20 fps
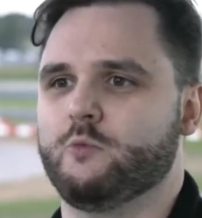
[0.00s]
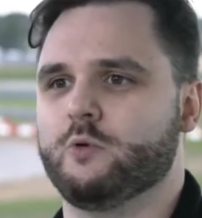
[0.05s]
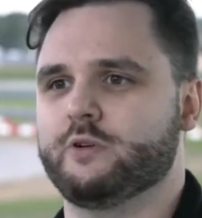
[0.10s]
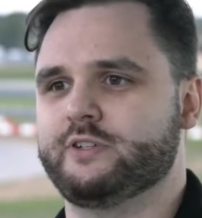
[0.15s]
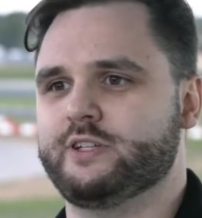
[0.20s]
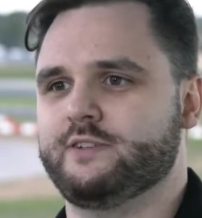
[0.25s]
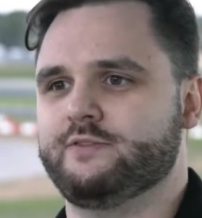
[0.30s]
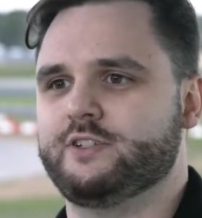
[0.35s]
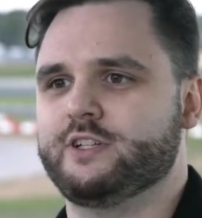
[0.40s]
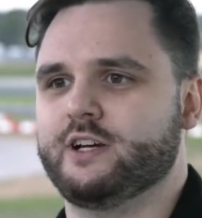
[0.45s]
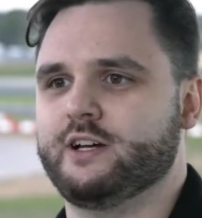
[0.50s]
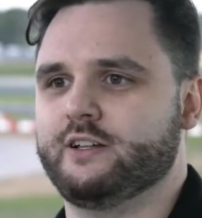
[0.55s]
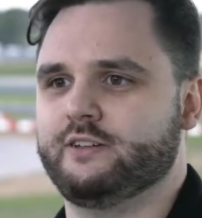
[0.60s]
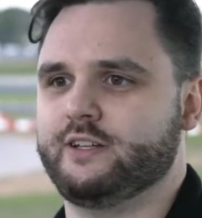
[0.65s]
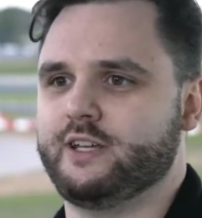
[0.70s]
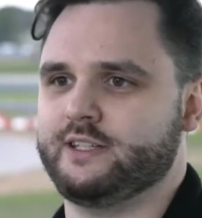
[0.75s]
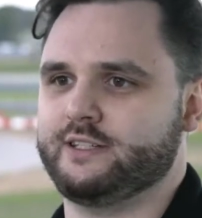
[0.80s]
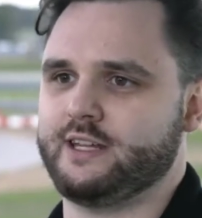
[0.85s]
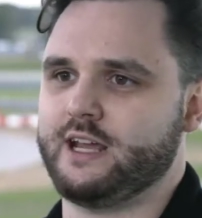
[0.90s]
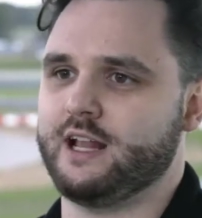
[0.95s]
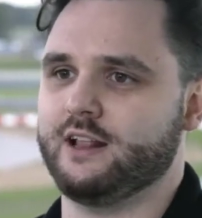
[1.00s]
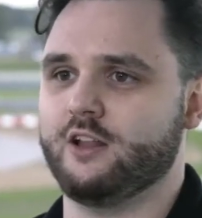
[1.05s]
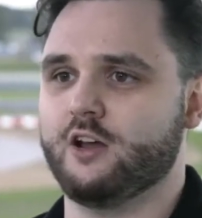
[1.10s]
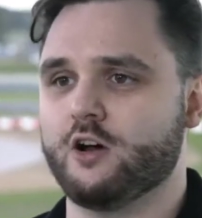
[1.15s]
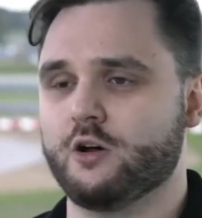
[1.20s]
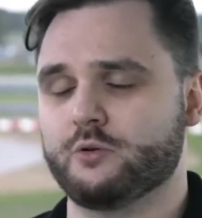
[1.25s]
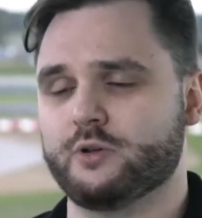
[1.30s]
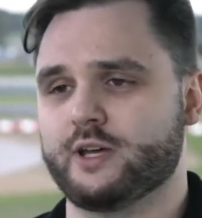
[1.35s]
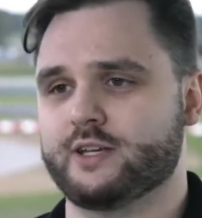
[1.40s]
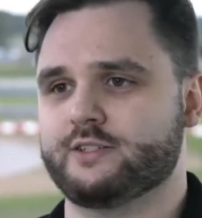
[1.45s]
What they've done is
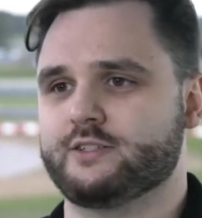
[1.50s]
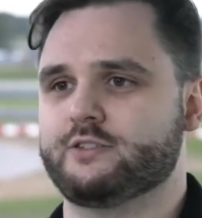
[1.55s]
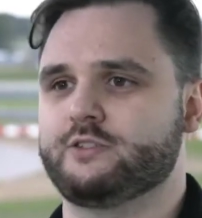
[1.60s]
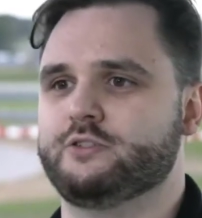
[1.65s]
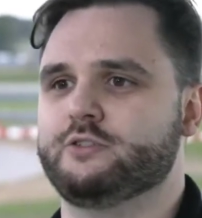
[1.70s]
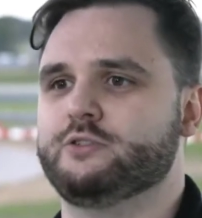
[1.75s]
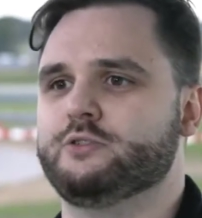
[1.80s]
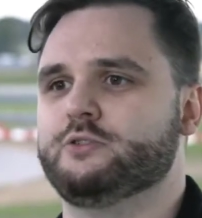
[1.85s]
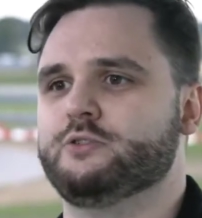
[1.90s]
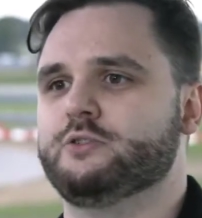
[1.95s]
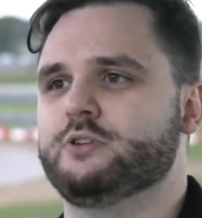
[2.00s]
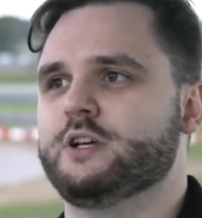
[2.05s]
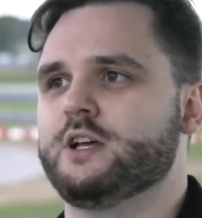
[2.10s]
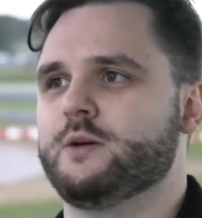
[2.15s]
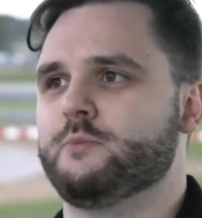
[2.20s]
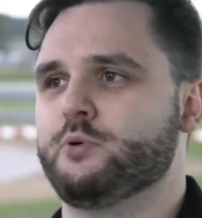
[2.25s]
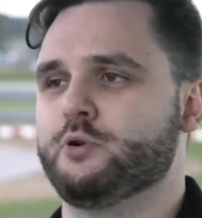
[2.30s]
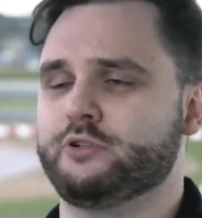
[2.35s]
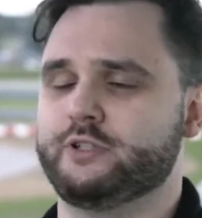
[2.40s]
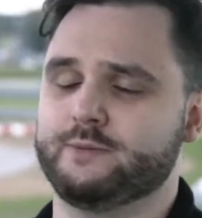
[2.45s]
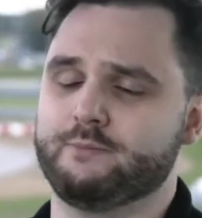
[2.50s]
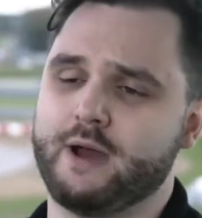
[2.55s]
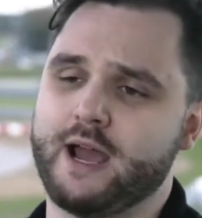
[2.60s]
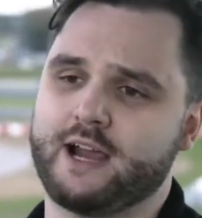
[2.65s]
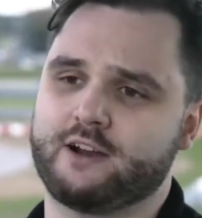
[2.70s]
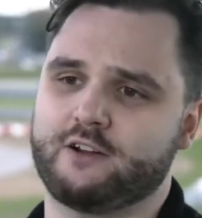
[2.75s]
allowed us to put the